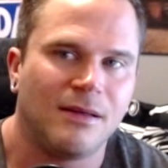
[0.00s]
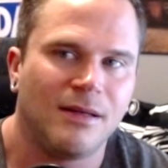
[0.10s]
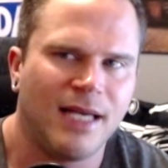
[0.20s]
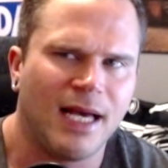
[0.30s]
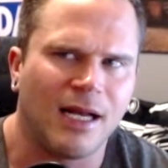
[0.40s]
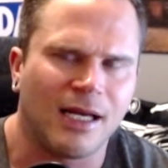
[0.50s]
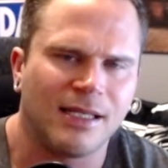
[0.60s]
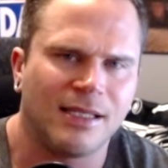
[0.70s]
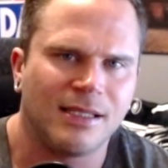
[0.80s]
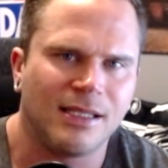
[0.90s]
Yeah, like,
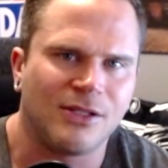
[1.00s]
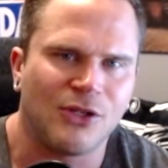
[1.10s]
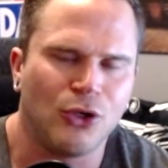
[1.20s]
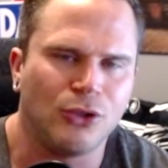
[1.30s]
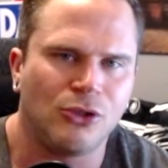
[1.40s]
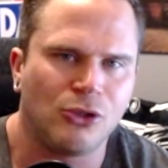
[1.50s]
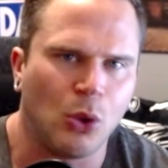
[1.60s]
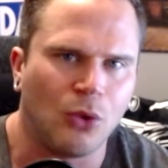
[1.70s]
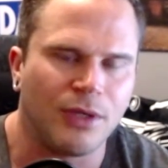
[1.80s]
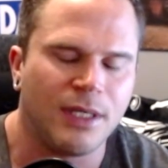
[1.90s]
it, it's a good
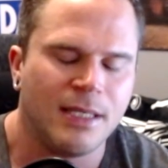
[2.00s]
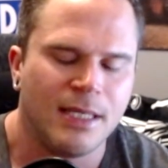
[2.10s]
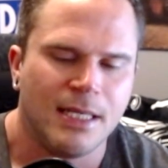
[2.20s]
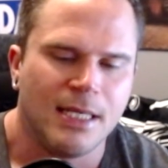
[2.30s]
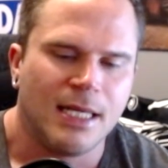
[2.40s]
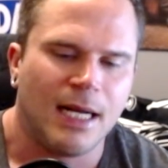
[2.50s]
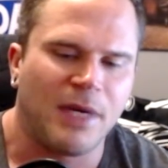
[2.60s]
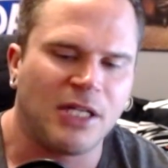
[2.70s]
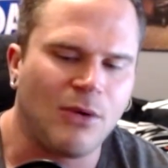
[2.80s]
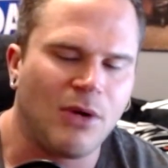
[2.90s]
story. Um,
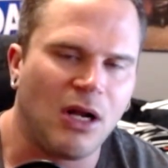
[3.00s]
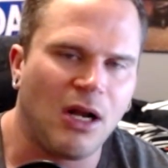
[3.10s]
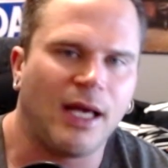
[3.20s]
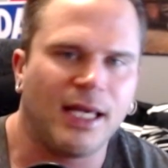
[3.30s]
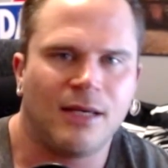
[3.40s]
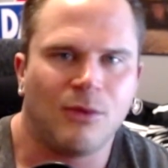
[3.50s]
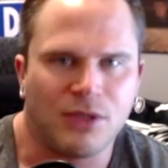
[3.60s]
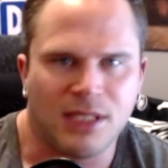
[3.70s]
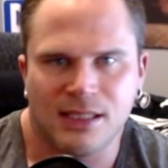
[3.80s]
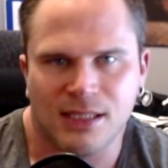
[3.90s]
I don't like what
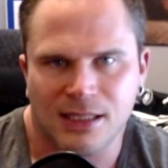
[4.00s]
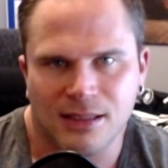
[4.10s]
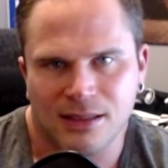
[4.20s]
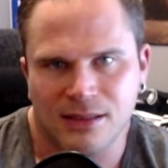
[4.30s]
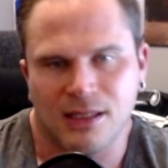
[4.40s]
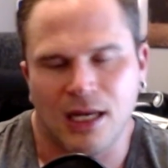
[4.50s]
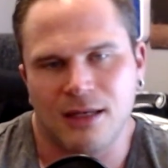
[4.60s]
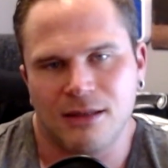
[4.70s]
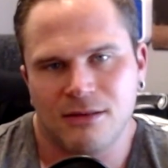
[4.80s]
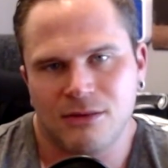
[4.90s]
Disney has
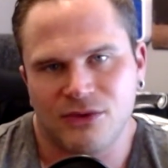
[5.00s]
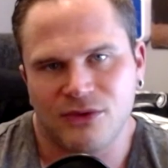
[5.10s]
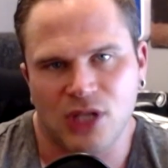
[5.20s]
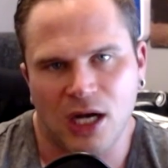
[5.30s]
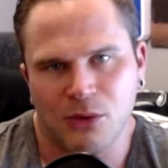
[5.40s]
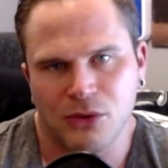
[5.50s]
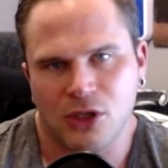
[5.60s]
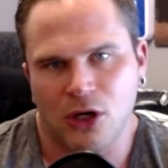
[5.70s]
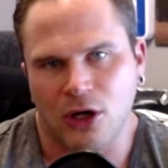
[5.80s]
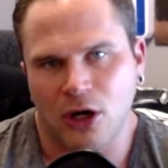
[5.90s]
done with Star Wars
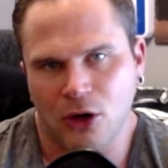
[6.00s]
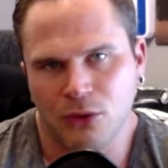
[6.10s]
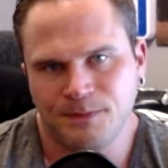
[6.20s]
on a whole.